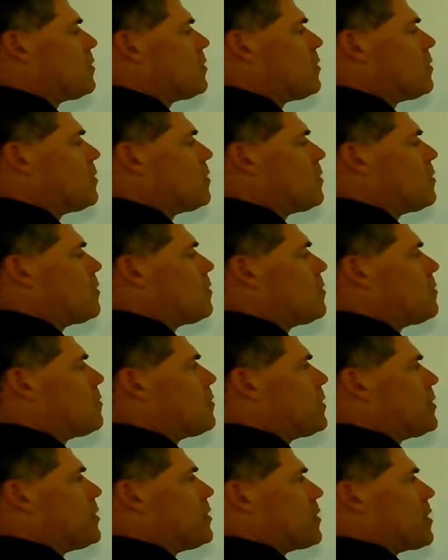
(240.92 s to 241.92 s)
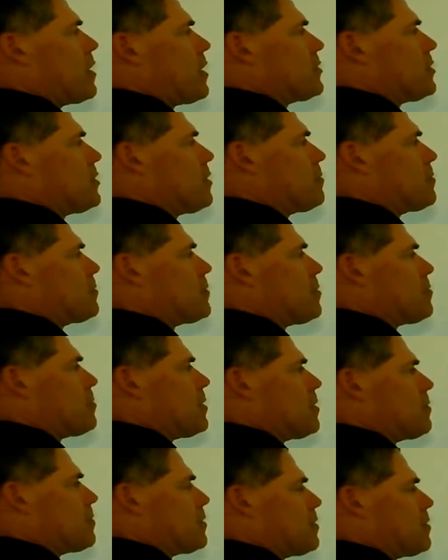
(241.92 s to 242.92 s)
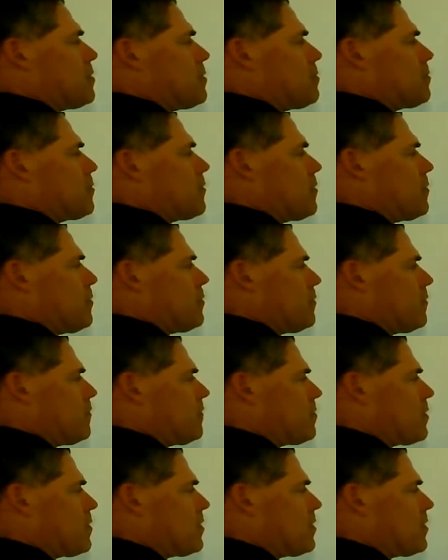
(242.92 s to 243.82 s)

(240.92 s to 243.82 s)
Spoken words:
while you're catching up to me, I'm going to improve my,